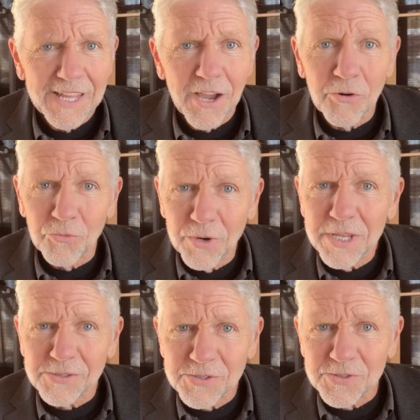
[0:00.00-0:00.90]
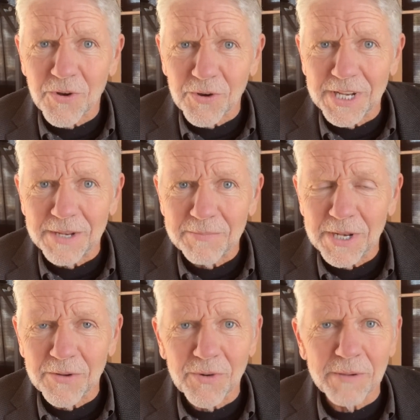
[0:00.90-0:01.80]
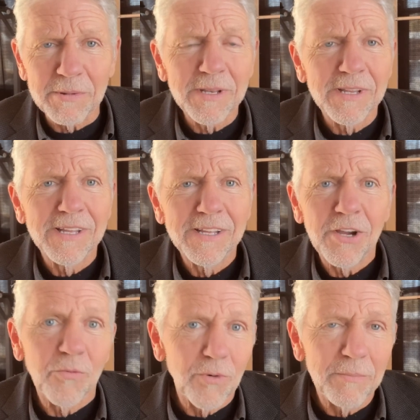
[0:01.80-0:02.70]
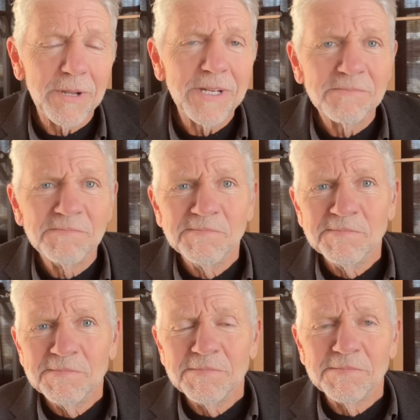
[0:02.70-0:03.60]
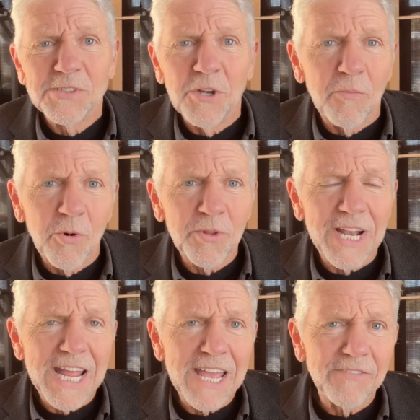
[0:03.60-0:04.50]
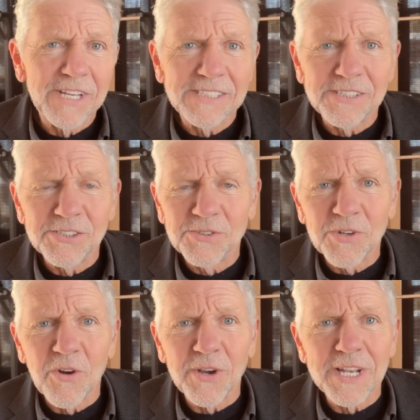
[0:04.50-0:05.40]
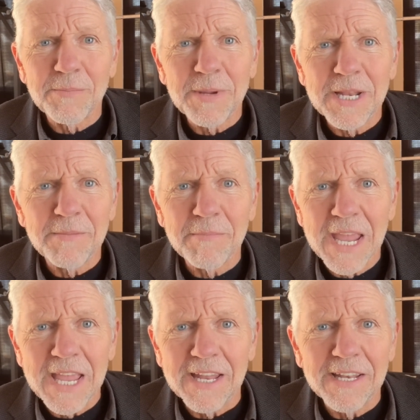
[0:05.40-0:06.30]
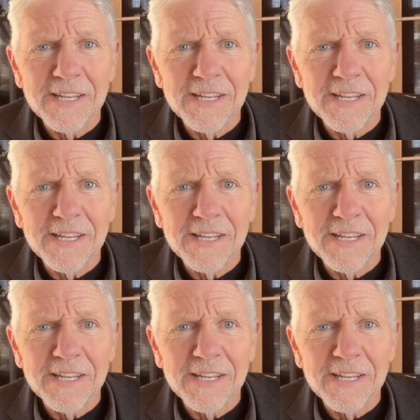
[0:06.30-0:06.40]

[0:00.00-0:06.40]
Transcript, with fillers: A real strong, independent women or woman, no more than I have against a strong, independent man.